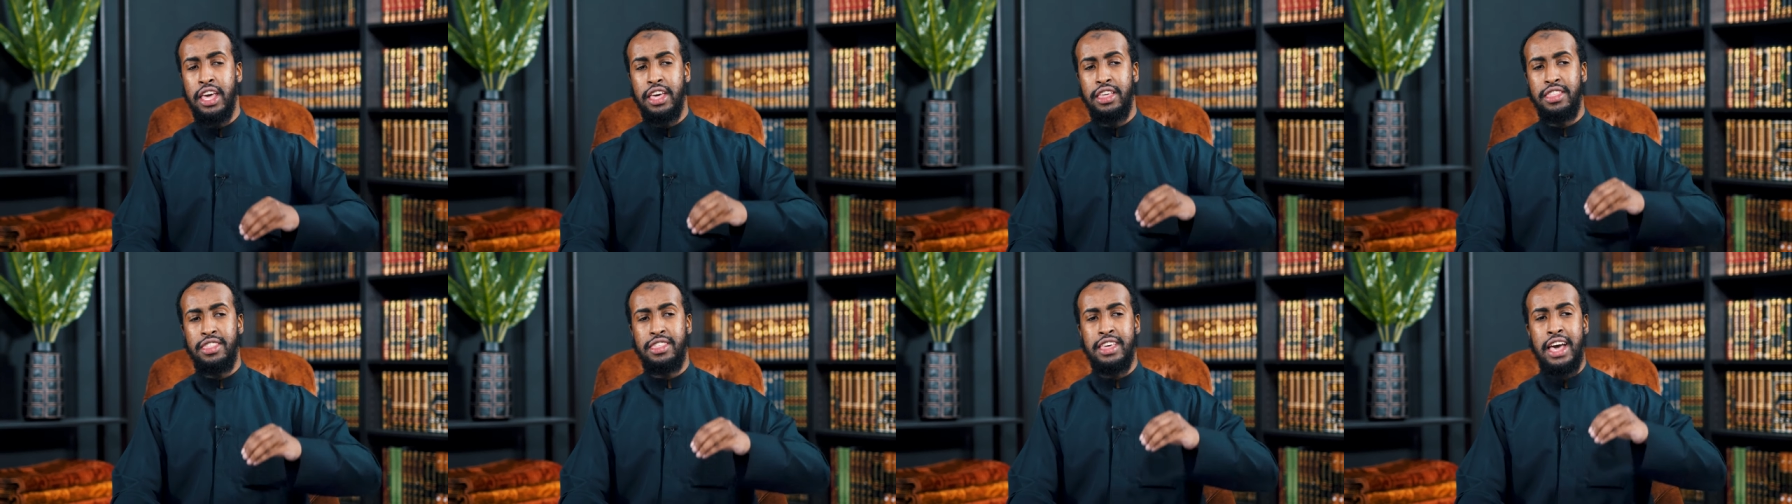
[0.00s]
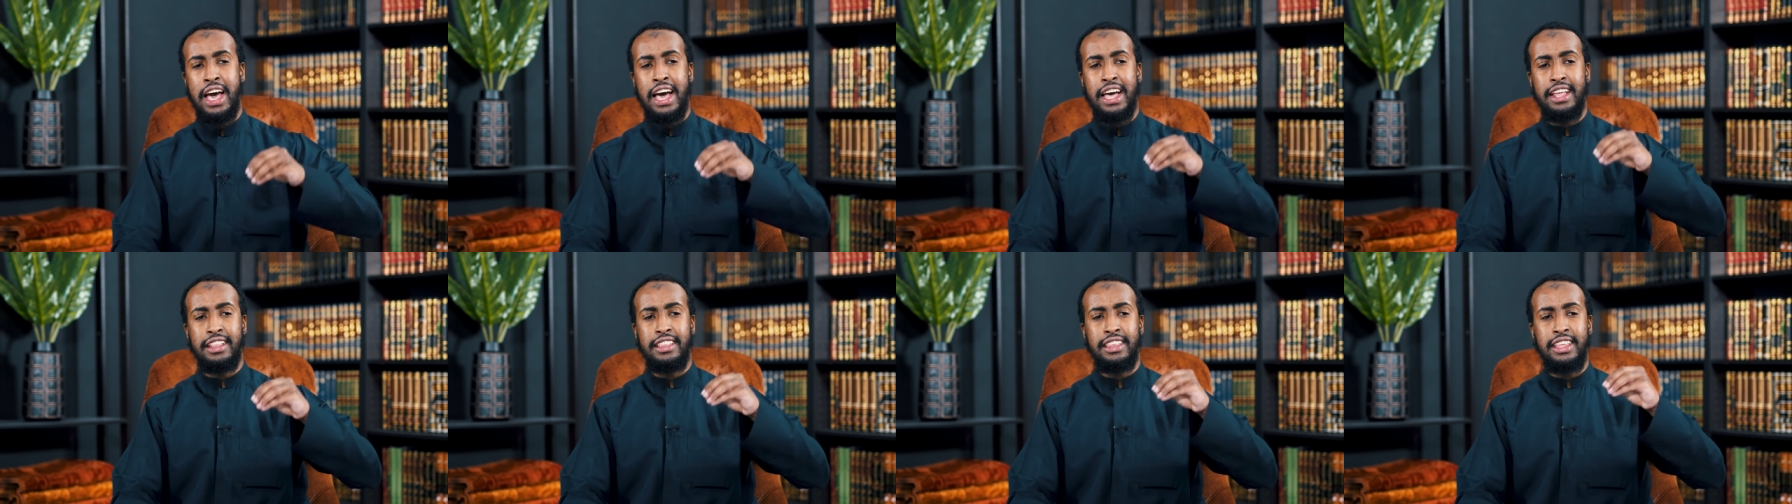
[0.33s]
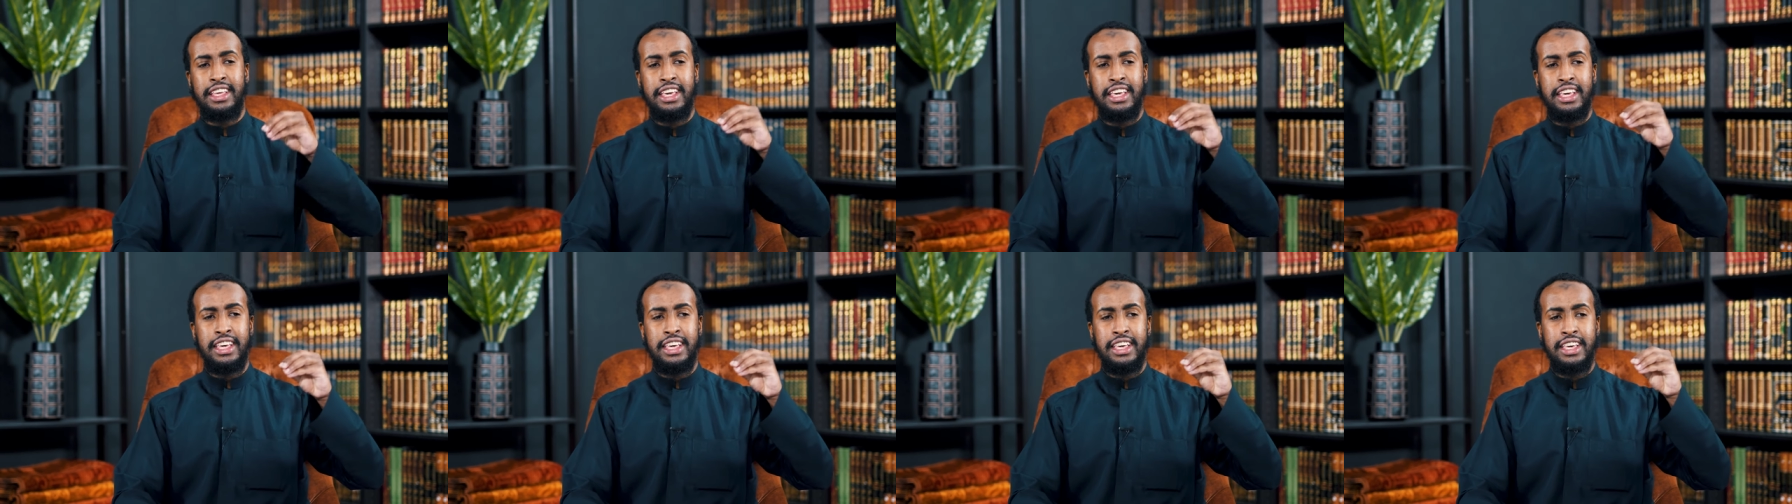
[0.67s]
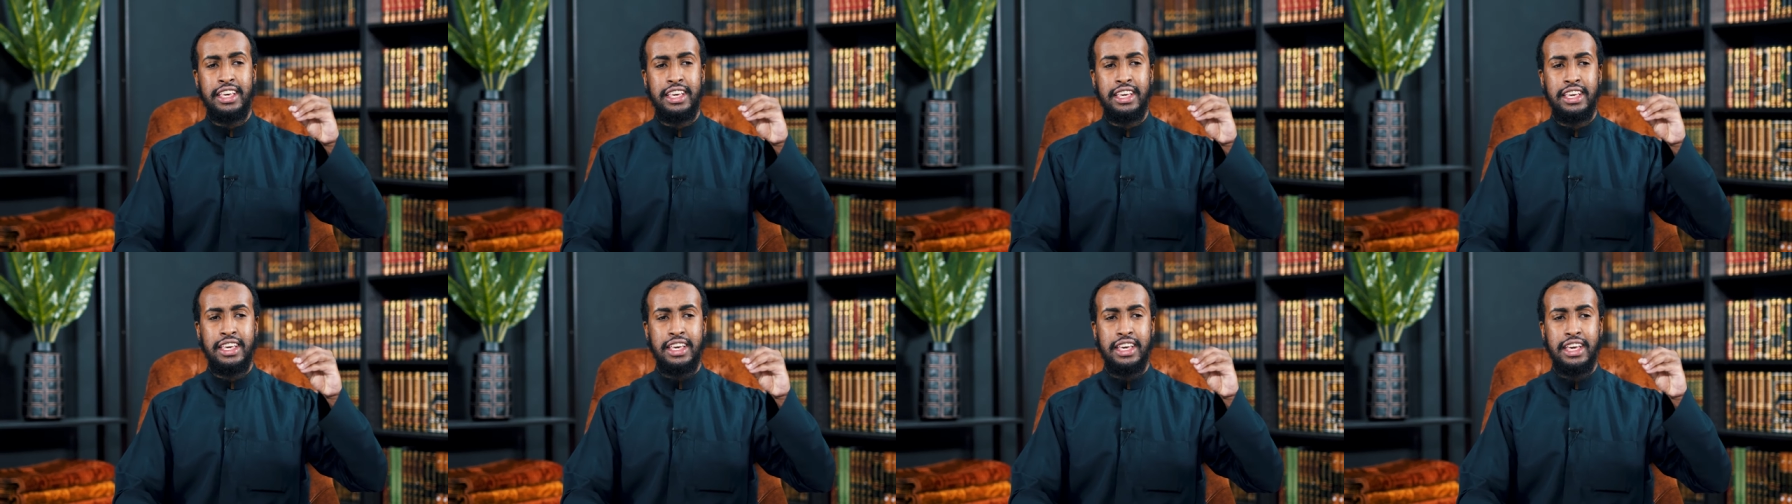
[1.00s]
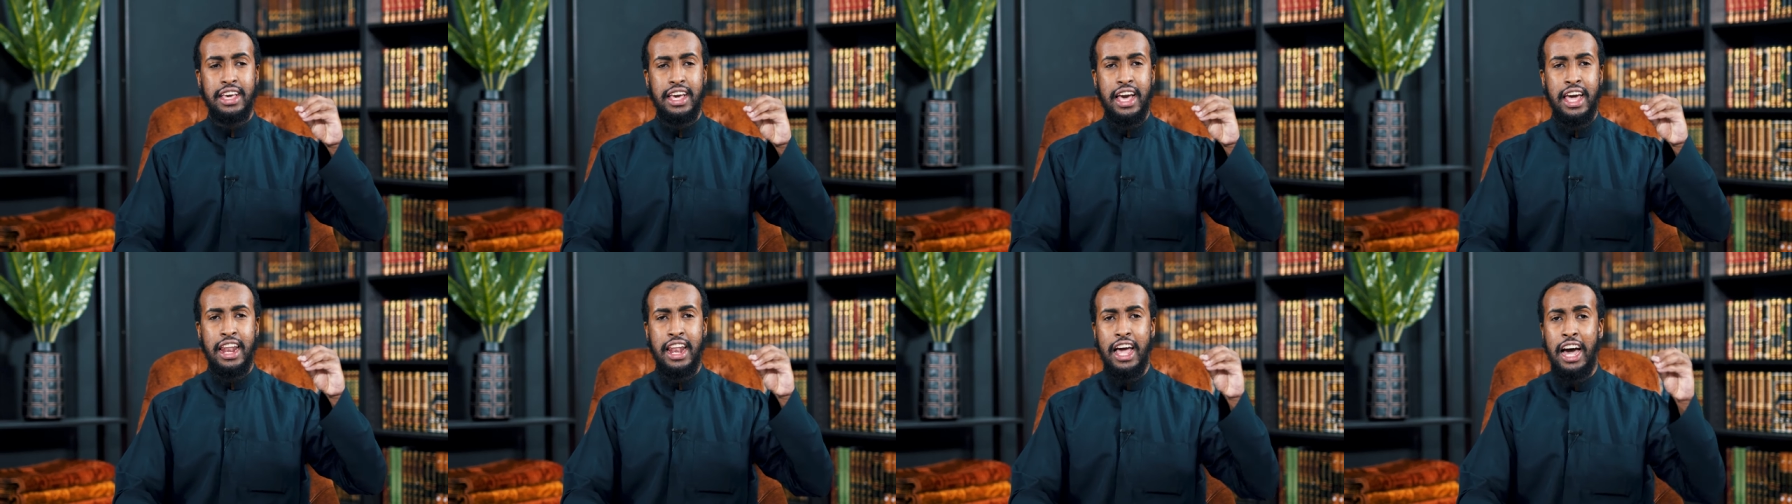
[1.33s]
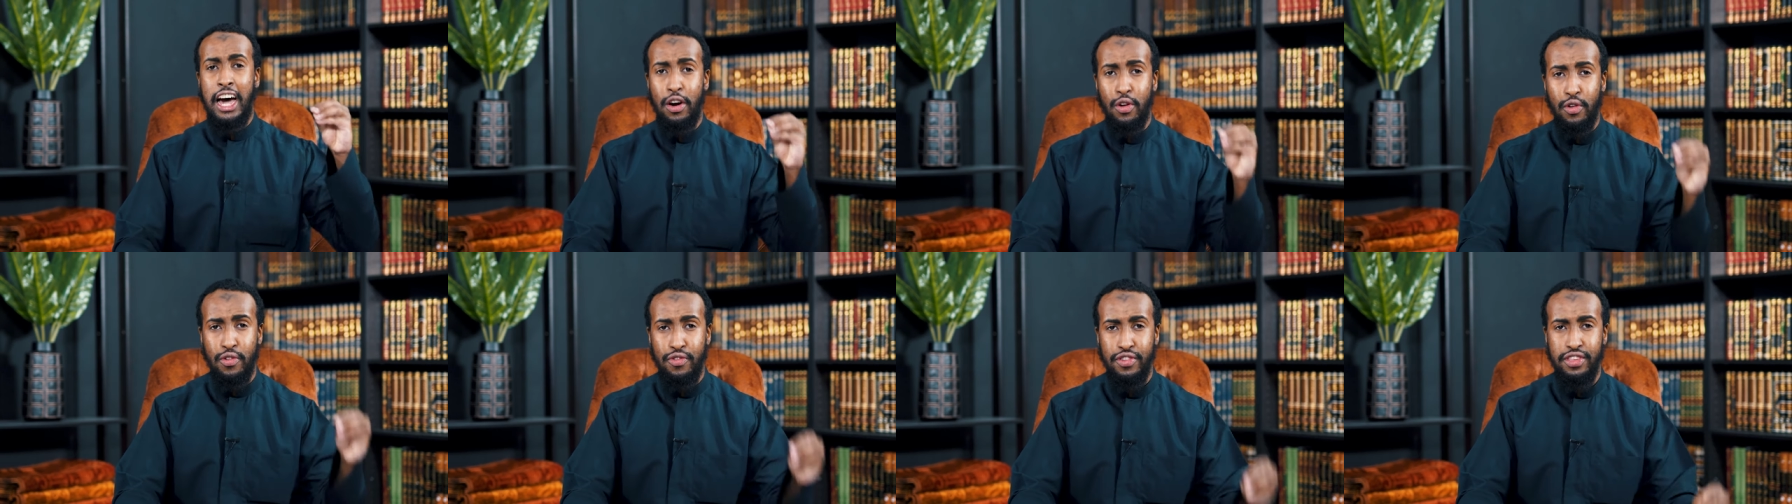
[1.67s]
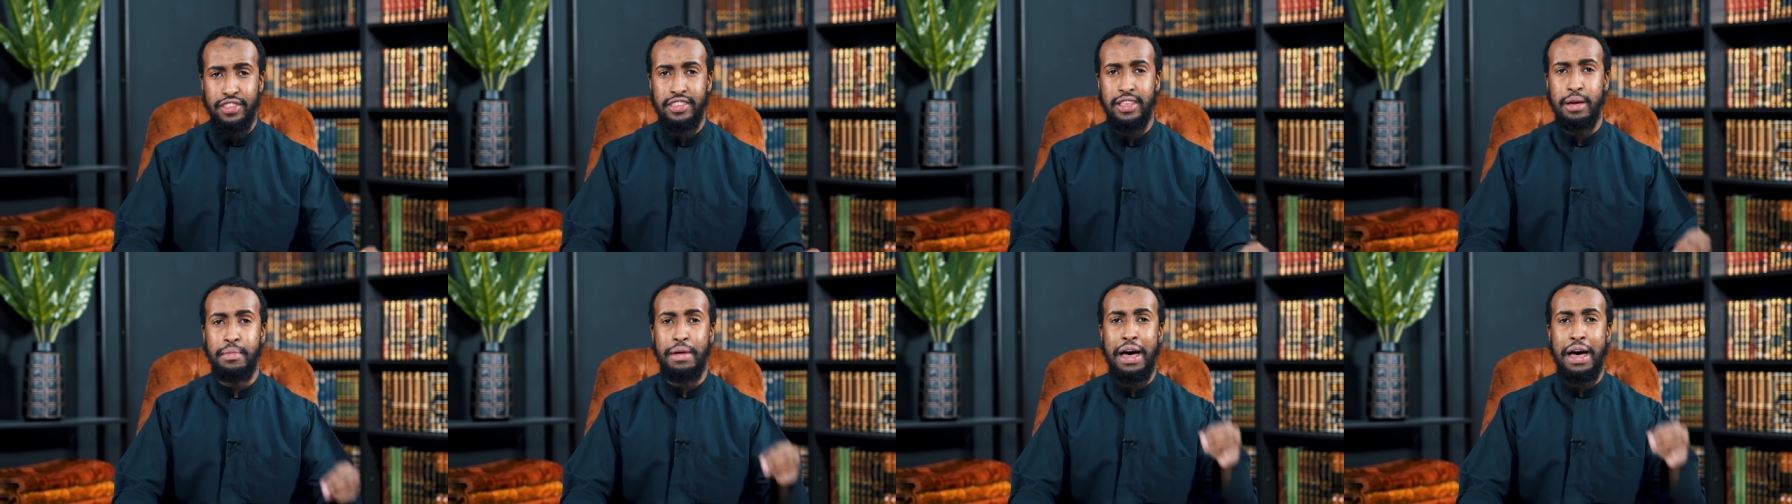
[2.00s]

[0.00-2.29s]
that the al-ahruf